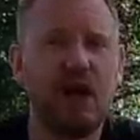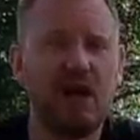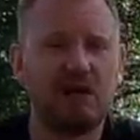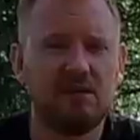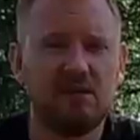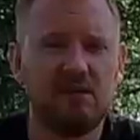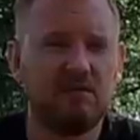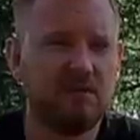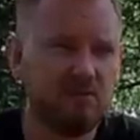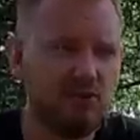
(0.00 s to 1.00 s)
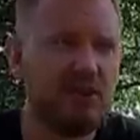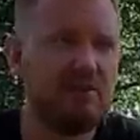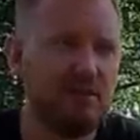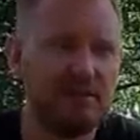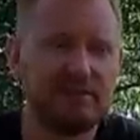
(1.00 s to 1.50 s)
and it
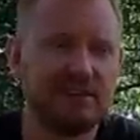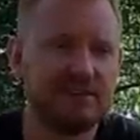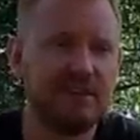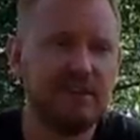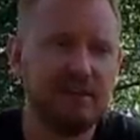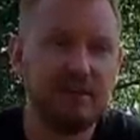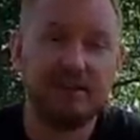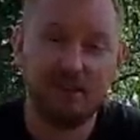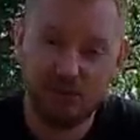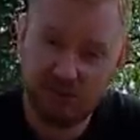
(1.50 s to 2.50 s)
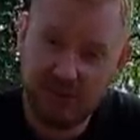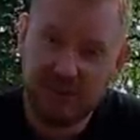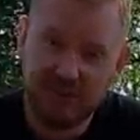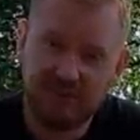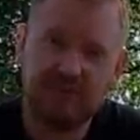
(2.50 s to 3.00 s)
really felt like they were
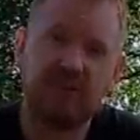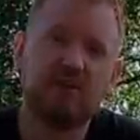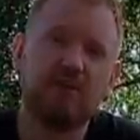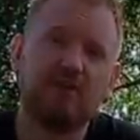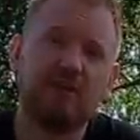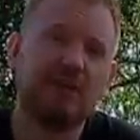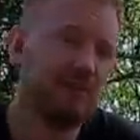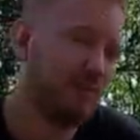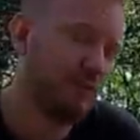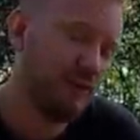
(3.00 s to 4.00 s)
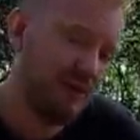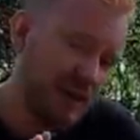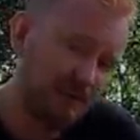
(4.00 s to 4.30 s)
taking this seriously and doing their